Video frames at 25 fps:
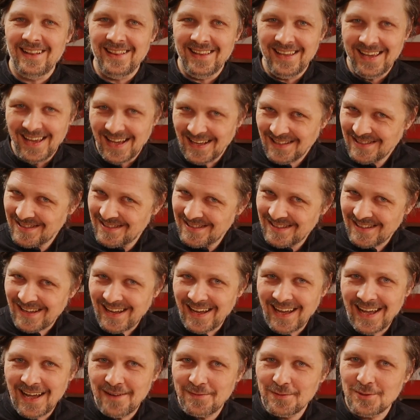And yes,
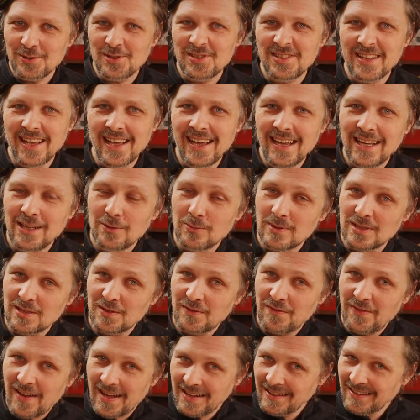I have to say it
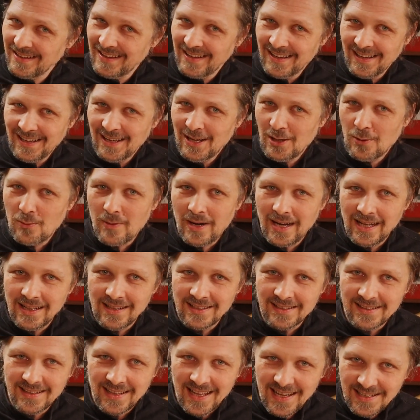was fun
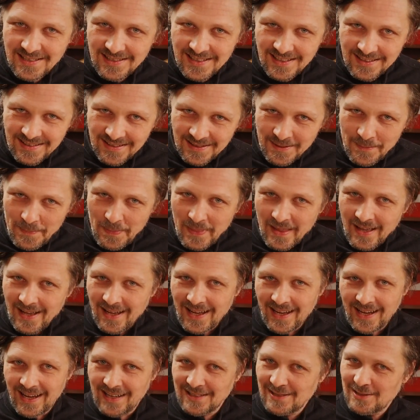while it lasted.
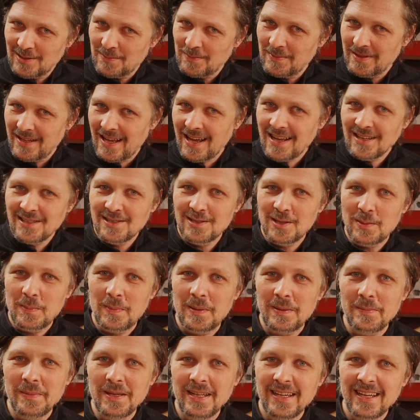I had some nice
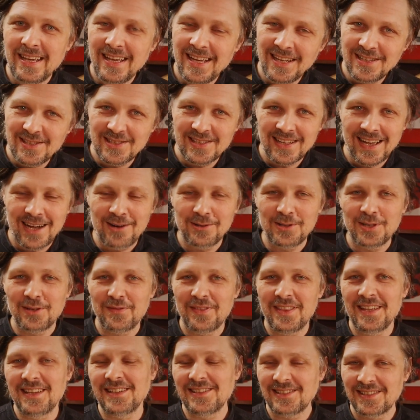dopamine hits out
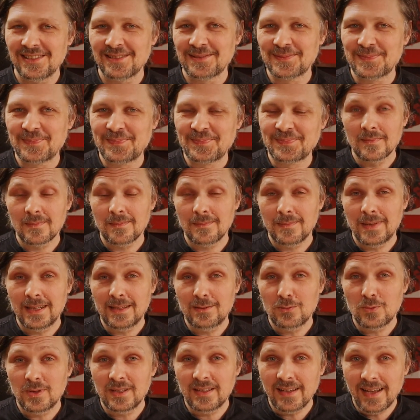of this.
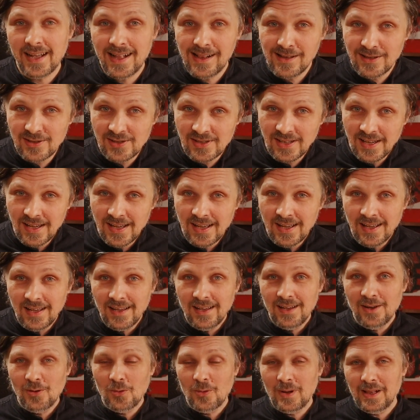But what else?
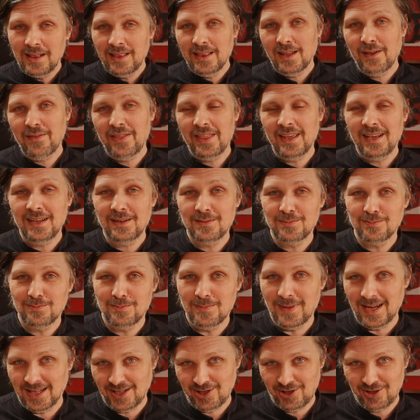Well, nothing
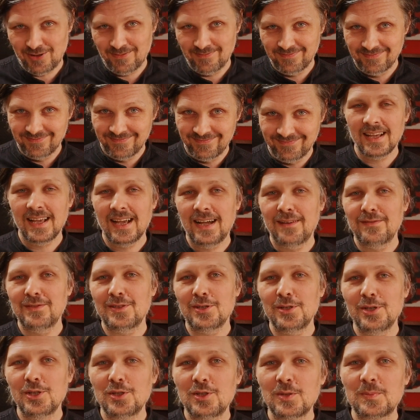much.
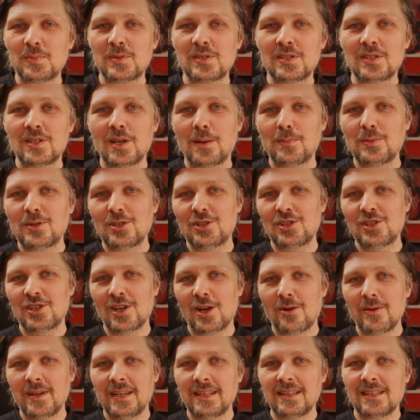After YouTube stopped
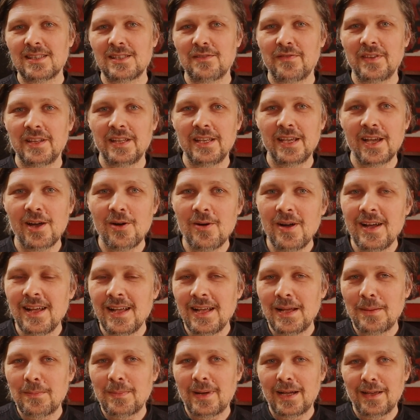showing this video,
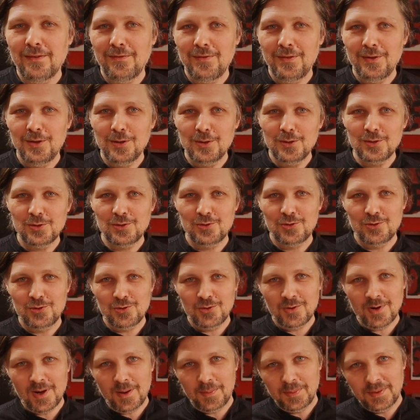my views
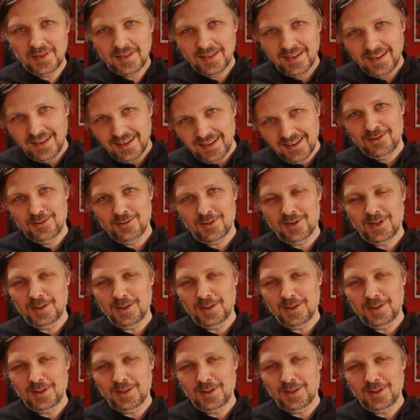dropped to